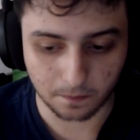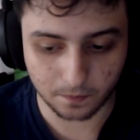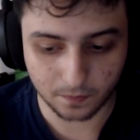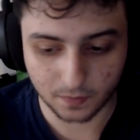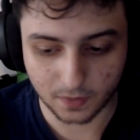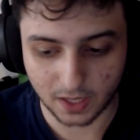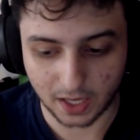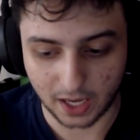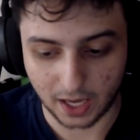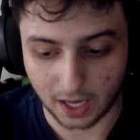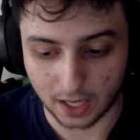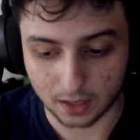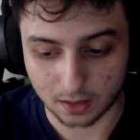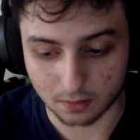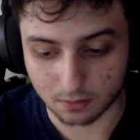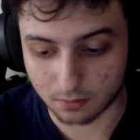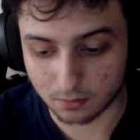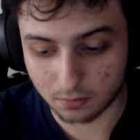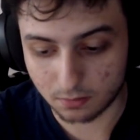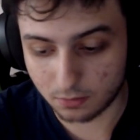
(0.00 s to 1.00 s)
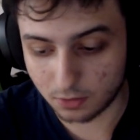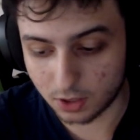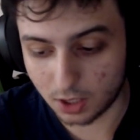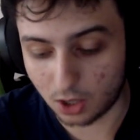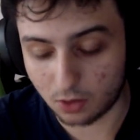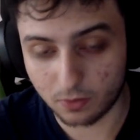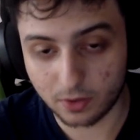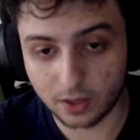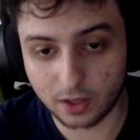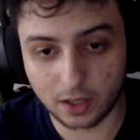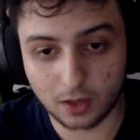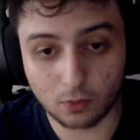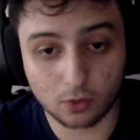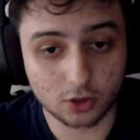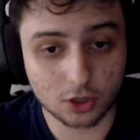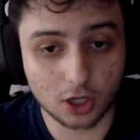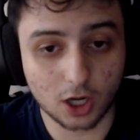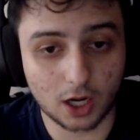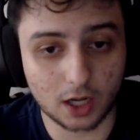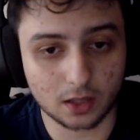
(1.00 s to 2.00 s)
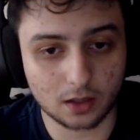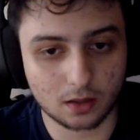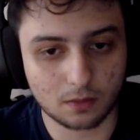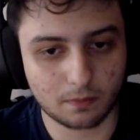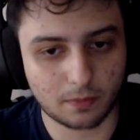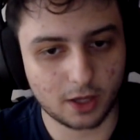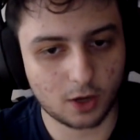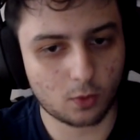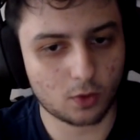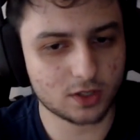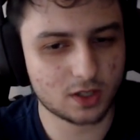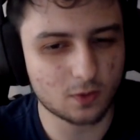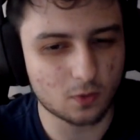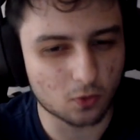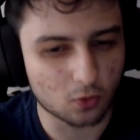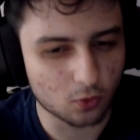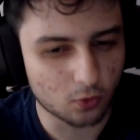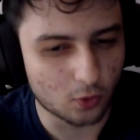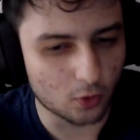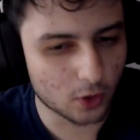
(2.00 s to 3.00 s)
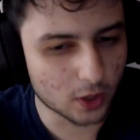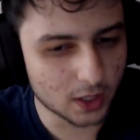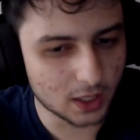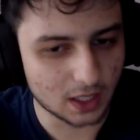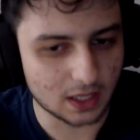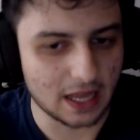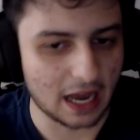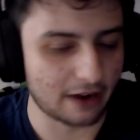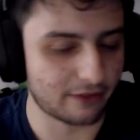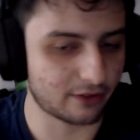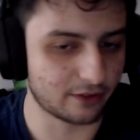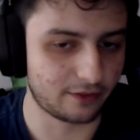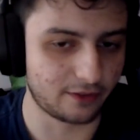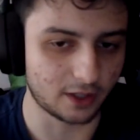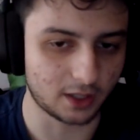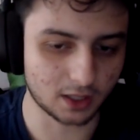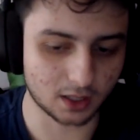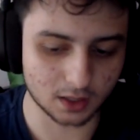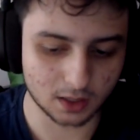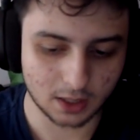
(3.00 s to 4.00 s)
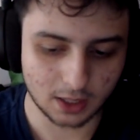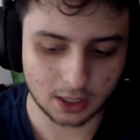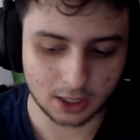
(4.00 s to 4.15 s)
And you know, it was good, but it wasn't really that fulfilling.